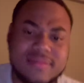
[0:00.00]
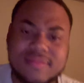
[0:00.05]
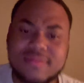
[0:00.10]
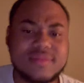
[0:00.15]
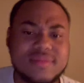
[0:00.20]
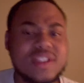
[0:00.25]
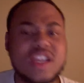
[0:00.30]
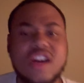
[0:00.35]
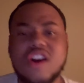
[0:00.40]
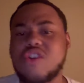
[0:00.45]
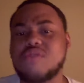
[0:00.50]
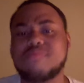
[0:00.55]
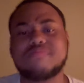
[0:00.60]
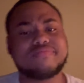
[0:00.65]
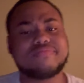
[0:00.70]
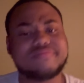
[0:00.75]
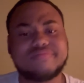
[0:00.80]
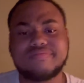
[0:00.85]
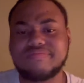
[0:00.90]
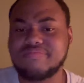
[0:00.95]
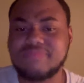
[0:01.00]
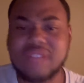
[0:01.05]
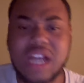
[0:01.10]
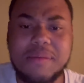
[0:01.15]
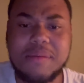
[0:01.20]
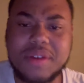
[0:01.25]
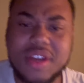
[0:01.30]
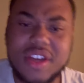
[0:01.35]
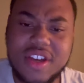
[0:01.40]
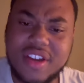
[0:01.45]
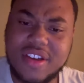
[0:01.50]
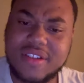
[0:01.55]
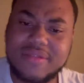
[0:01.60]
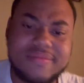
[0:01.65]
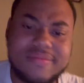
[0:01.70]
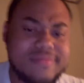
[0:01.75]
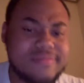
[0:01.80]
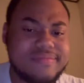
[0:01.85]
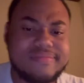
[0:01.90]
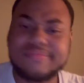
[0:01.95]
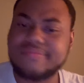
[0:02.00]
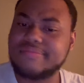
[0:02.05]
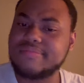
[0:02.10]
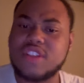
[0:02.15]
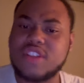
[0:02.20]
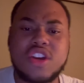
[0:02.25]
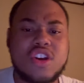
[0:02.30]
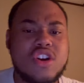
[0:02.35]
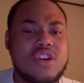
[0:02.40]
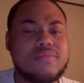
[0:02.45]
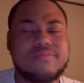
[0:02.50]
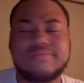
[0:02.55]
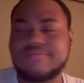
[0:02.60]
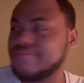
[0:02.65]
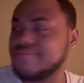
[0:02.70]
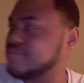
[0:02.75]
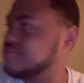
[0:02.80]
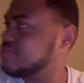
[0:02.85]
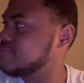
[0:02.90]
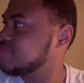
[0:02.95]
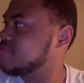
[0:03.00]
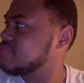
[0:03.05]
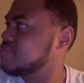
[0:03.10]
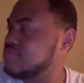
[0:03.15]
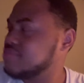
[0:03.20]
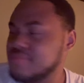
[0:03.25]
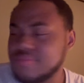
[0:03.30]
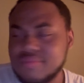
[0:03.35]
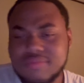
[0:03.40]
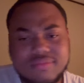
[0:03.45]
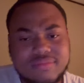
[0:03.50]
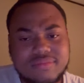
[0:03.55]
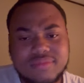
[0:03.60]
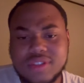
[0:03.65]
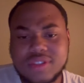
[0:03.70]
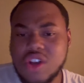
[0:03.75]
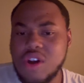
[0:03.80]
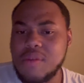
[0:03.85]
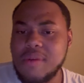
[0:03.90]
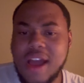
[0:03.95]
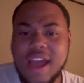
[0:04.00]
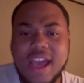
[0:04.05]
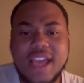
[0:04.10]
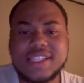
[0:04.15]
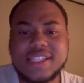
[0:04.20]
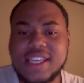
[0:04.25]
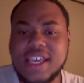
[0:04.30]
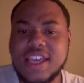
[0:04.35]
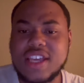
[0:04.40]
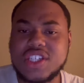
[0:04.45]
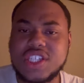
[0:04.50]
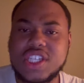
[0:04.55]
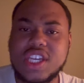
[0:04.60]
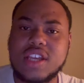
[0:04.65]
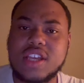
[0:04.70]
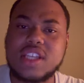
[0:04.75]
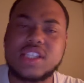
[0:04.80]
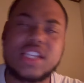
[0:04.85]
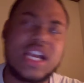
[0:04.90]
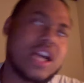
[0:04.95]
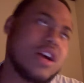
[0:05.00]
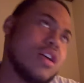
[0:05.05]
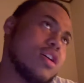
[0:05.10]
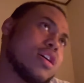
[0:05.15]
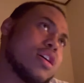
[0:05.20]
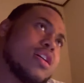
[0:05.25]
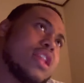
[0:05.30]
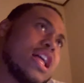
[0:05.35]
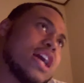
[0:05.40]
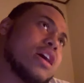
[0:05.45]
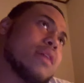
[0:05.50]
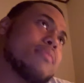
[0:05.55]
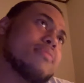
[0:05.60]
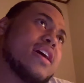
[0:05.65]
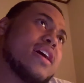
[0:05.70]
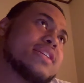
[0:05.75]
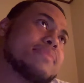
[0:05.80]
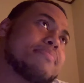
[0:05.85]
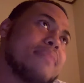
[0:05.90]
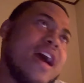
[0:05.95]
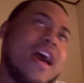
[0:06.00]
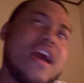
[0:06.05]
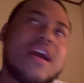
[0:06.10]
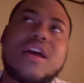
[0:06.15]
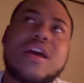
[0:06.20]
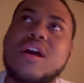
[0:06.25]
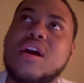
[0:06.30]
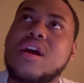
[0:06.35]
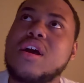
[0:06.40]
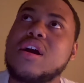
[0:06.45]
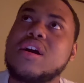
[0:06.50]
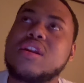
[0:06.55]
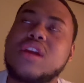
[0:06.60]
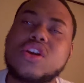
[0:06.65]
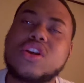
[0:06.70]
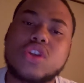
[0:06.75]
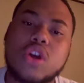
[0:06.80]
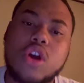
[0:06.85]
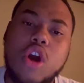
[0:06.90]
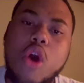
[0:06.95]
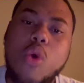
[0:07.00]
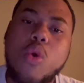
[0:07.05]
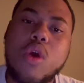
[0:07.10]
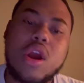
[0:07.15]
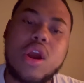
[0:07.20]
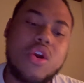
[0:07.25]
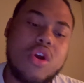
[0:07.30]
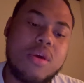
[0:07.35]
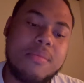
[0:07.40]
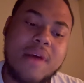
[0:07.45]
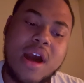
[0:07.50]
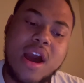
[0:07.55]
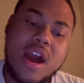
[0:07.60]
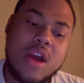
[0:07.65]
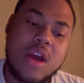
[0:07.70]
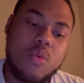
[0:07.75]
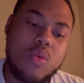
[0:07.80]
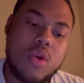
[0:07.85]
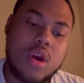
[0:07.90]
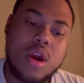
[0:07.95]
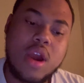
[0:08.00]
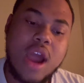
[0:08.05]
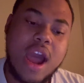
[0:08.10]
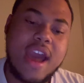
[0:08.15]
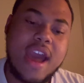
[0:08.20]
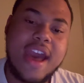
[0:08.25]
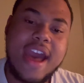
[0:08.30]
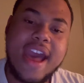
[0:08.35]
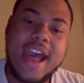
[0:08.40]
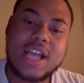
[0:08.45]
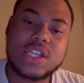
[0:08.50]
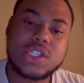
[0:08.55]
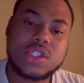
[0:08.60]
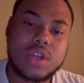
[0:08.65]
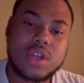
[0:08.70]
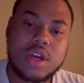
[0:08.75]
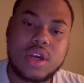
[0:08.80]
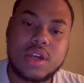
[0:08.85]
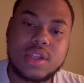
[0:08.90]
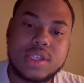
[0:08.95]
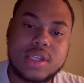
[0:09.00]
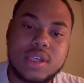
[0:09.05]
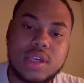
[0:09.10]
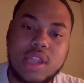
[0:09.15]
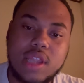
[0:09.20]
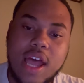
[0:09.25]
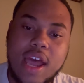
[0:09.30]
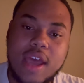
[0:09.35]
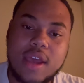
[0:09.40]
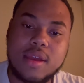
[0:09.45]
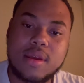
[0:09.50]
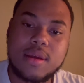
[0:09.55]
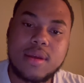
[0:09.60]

Nope. I'm good. Nope. Nope, I ain't saying shit. Just like a couple days back, there's a coworker of mine where I had asked her to